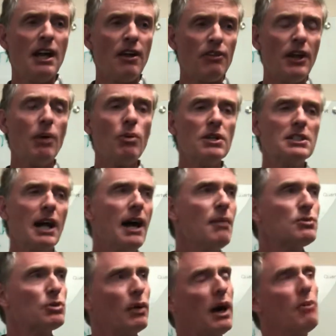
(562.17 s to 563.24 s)
there were
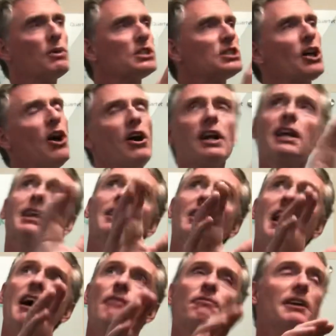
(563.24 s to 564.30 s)
times where I was talking and
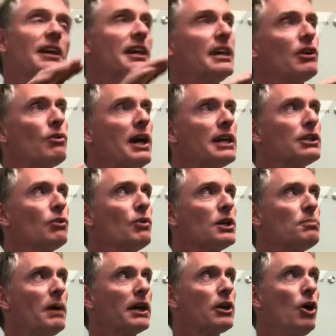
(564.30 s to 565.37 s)
laughing and interacting with
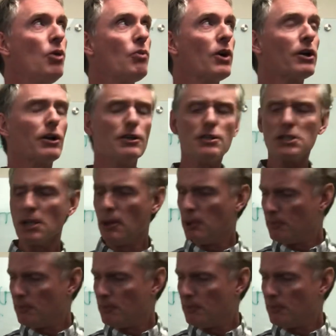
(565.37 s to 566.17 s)
my coworkers.